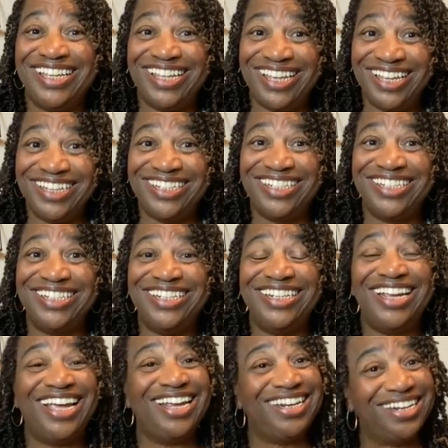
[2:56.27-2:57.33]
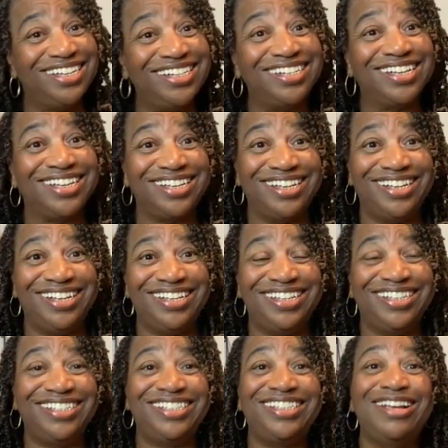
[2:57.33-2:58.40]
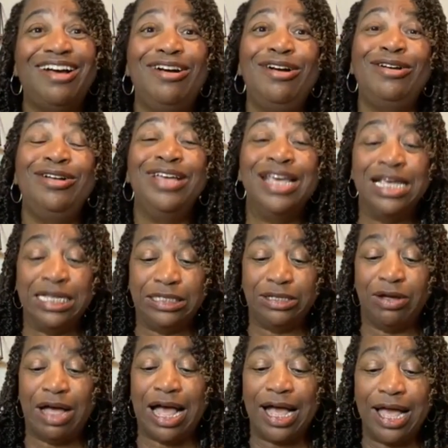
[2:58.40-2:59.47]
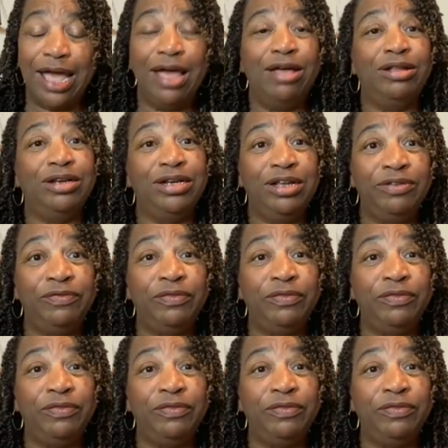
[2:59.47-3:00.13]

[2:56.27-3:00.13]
kitchen, and nook. So I count